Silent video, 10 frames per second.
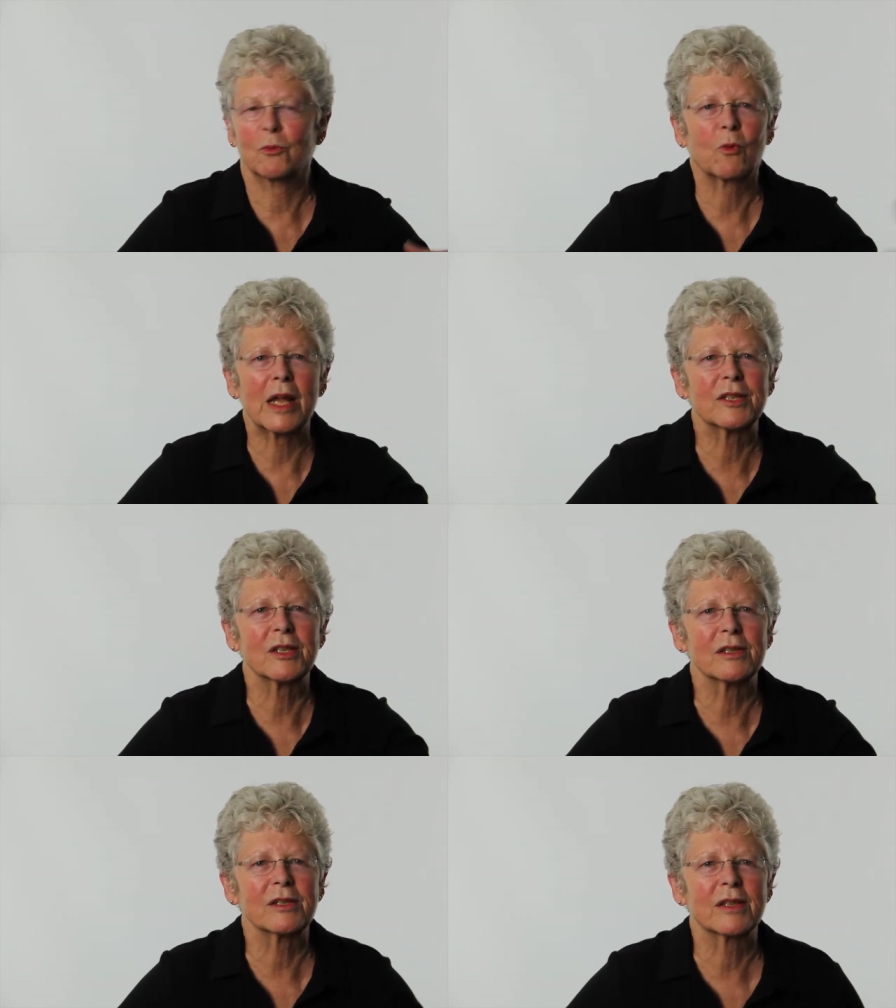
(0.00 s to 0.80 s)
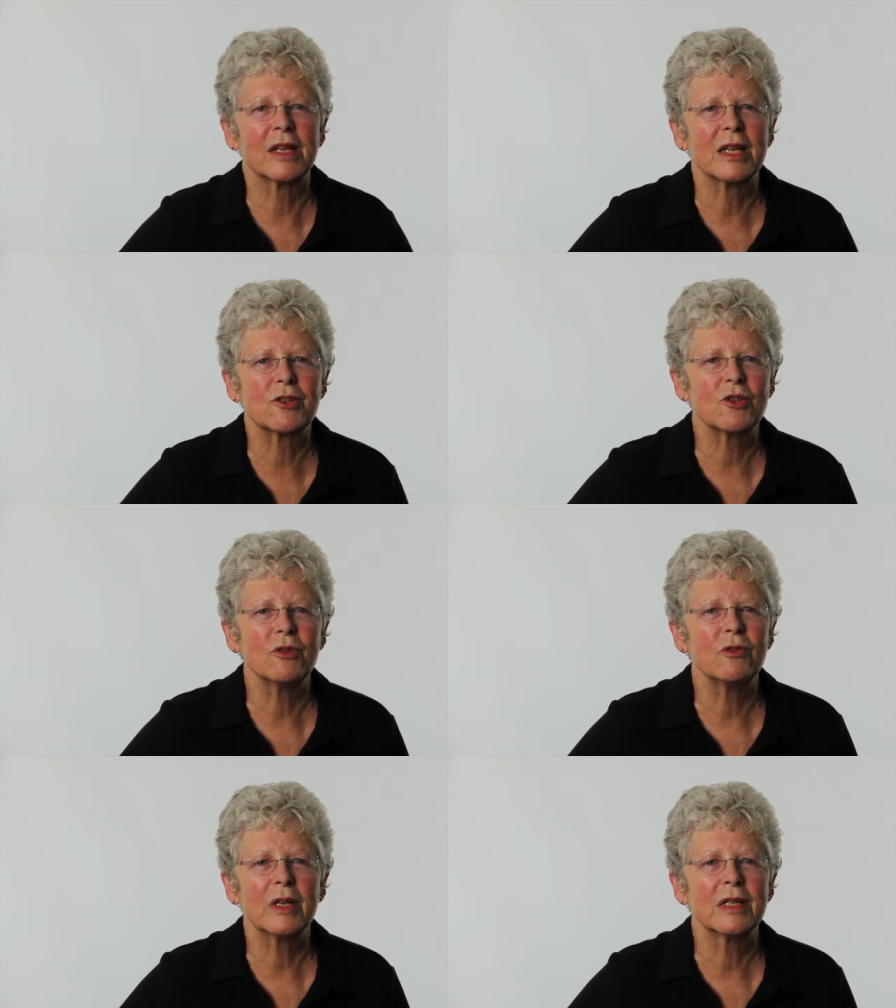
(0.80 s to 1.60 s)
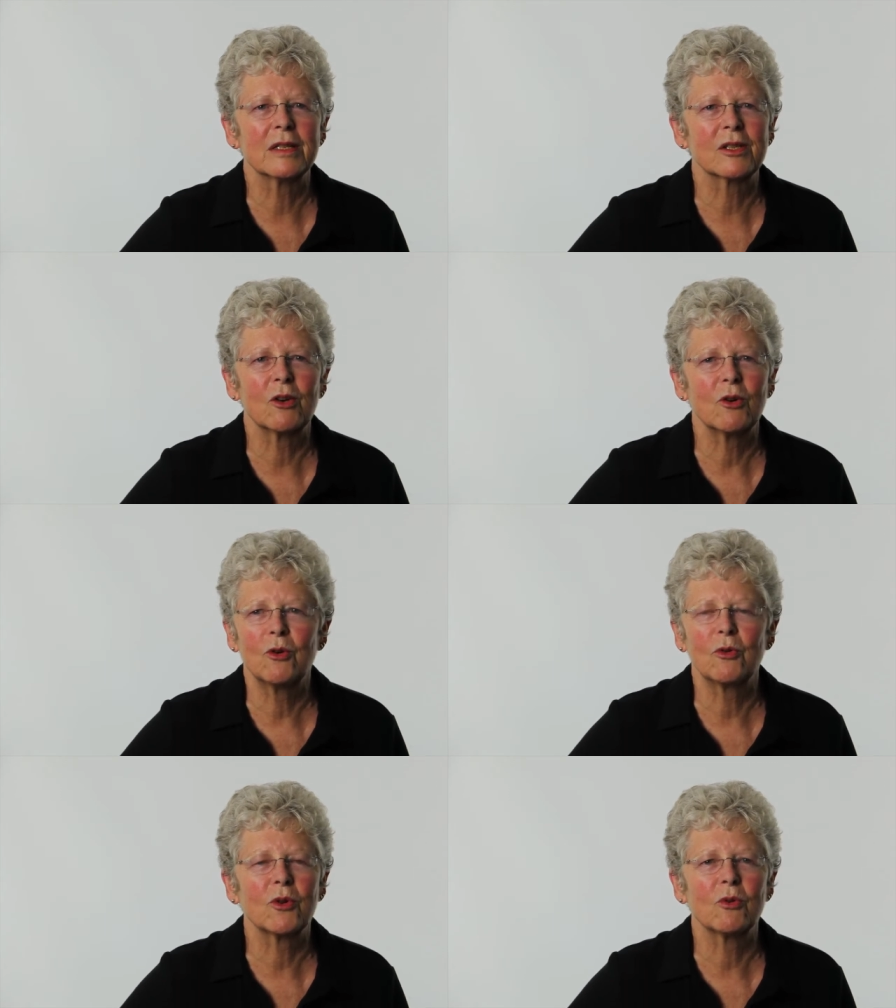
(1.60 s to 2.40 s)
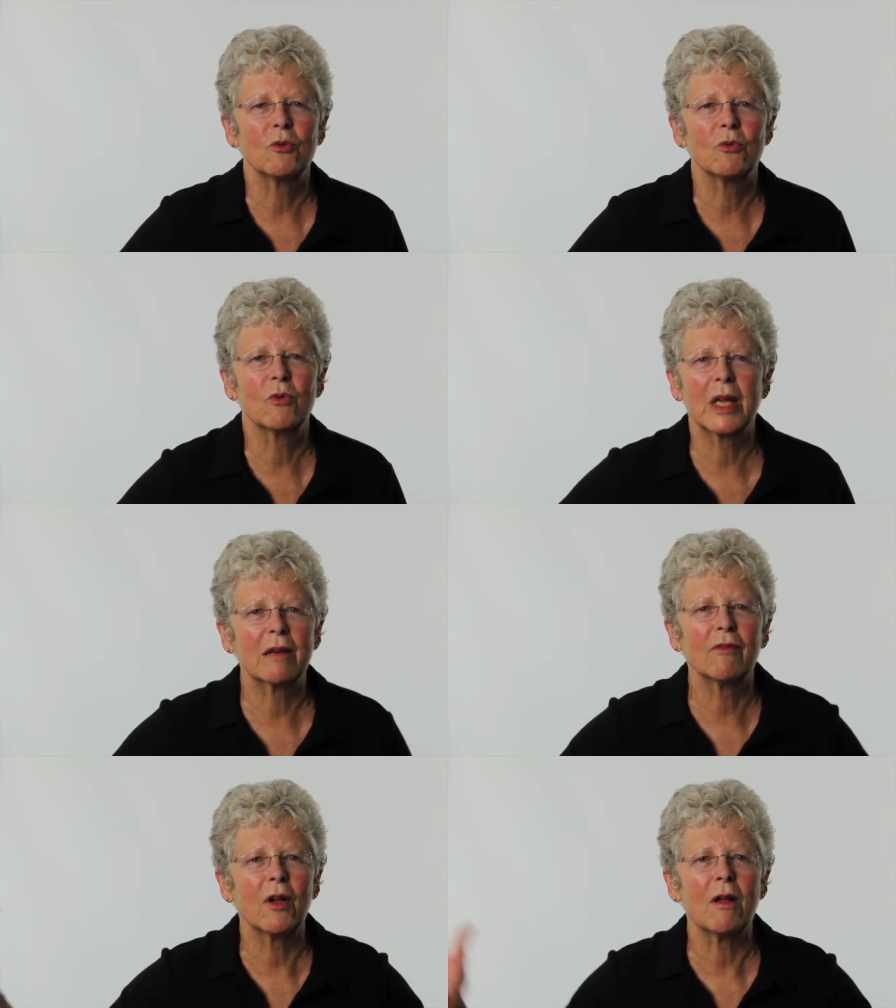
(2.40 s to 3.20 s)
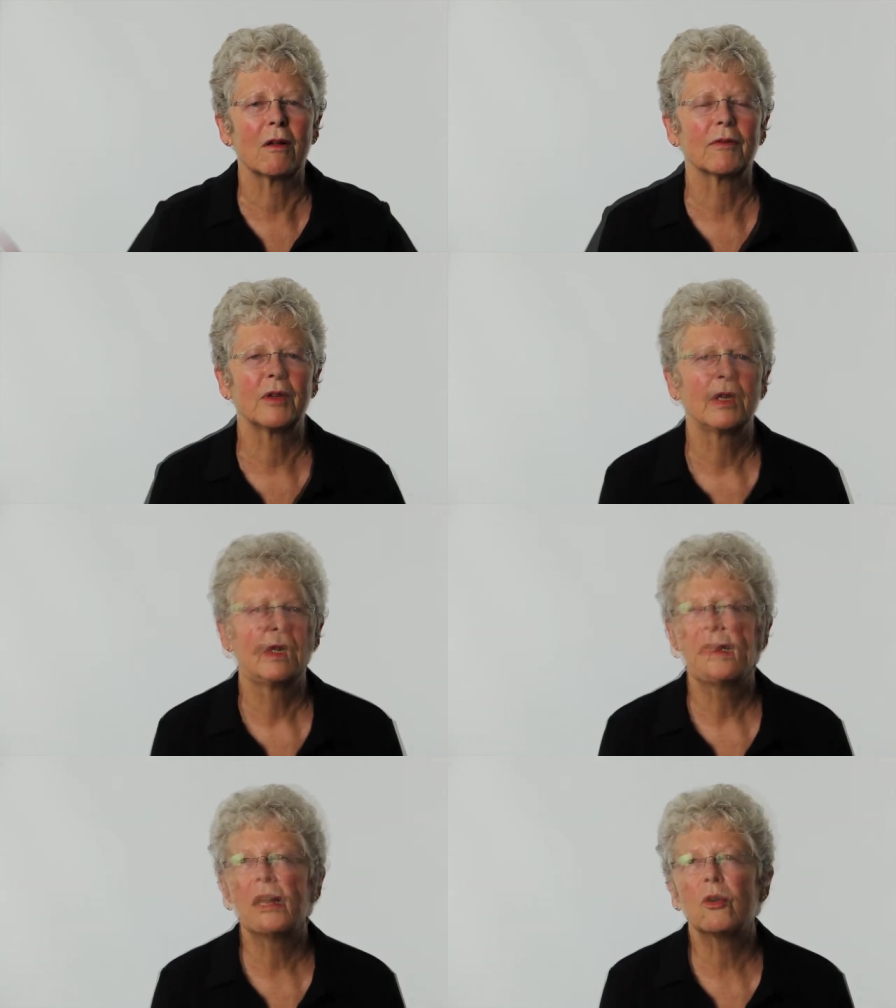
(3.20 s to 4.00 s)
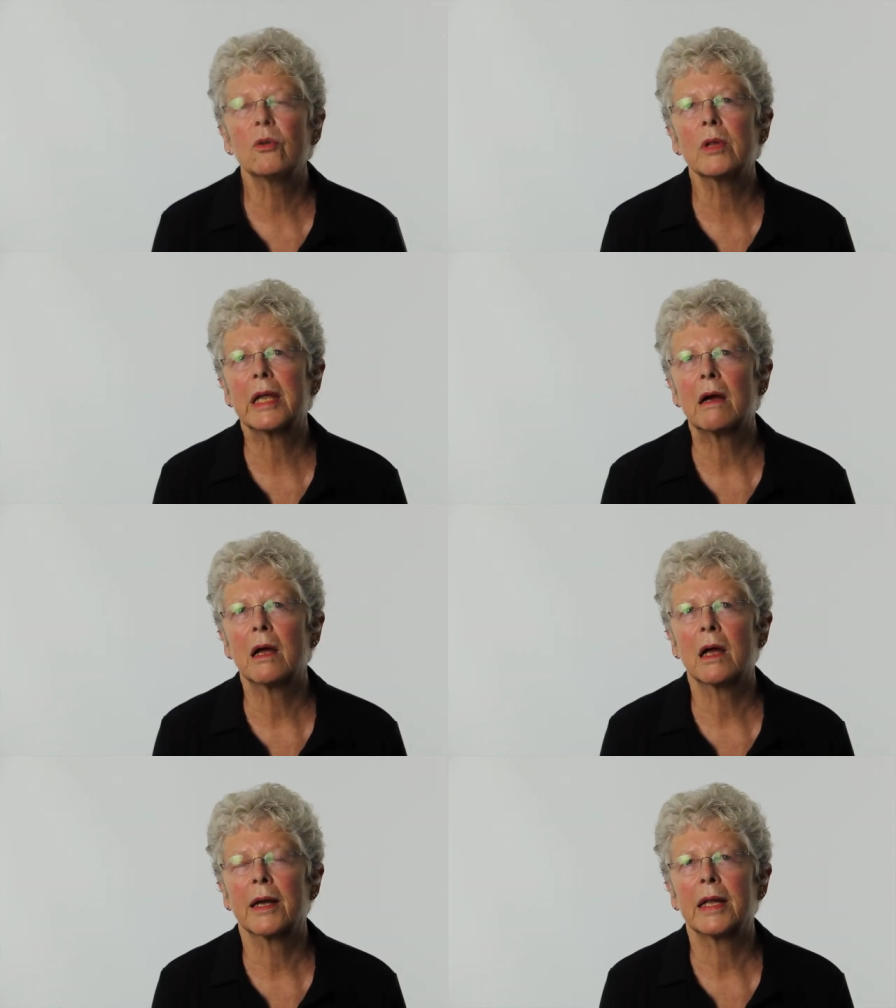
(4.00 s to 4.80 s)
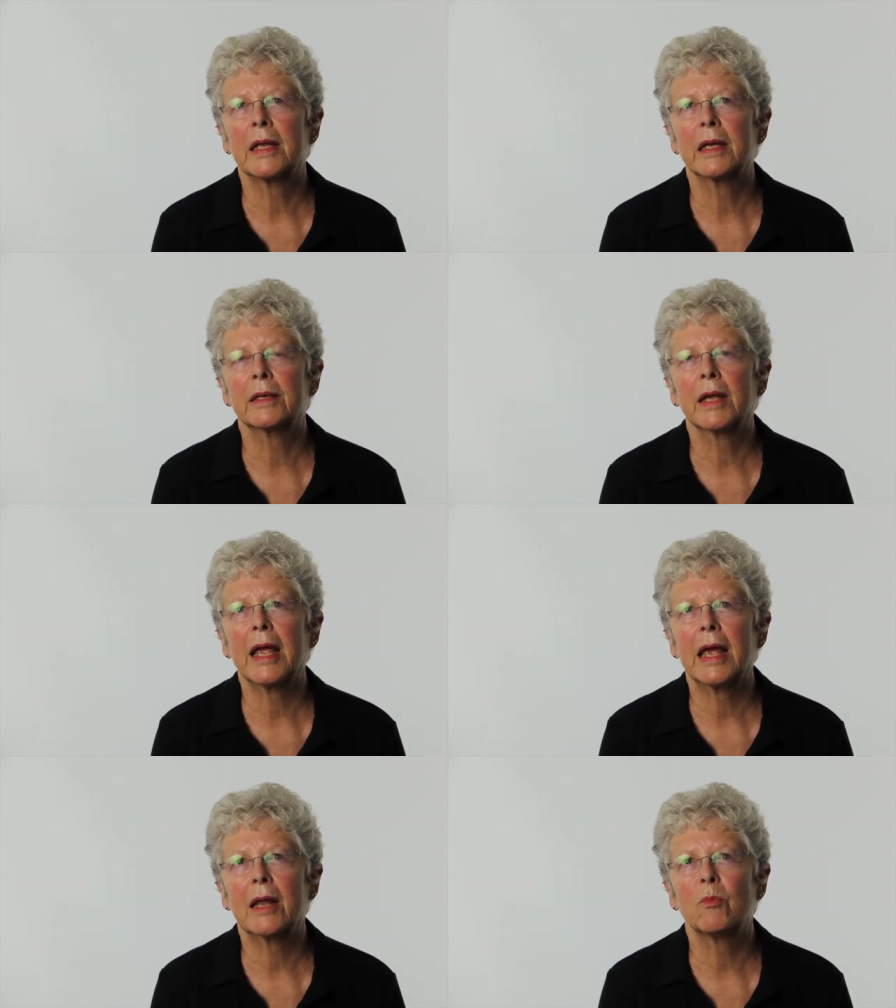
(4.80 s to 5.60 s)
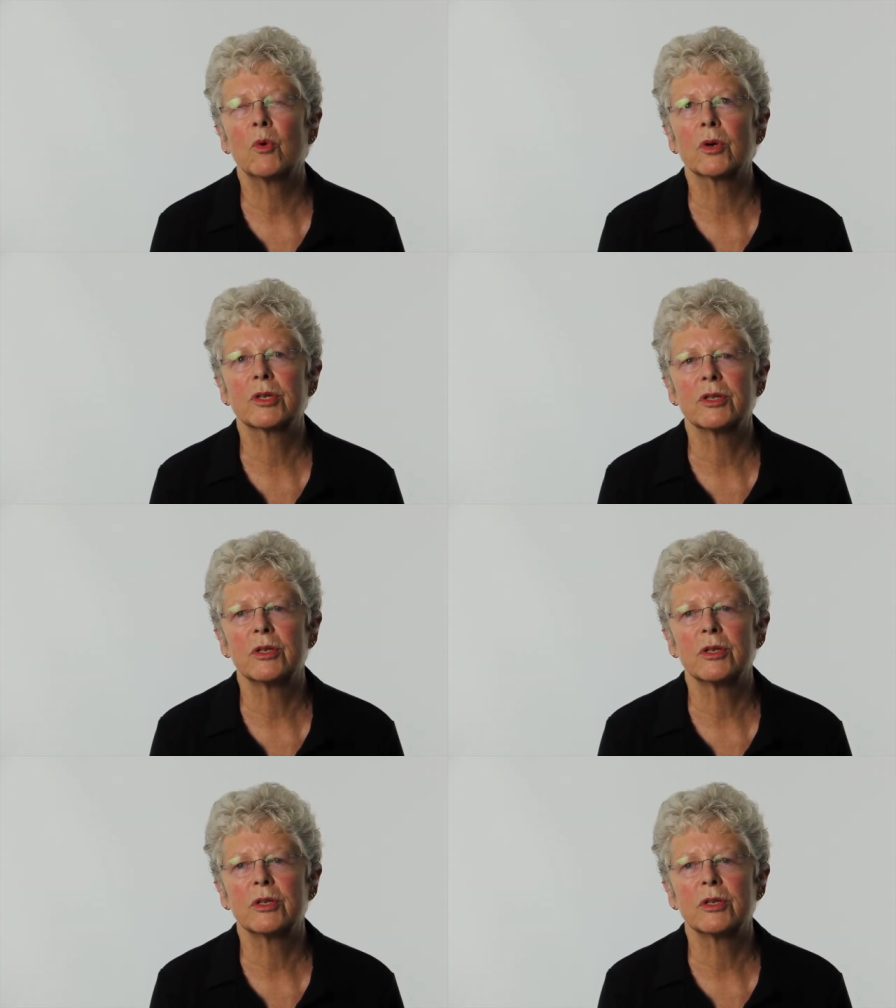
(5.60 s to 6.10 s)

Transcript: raises the issue, and so you get involved. I think early on it had more to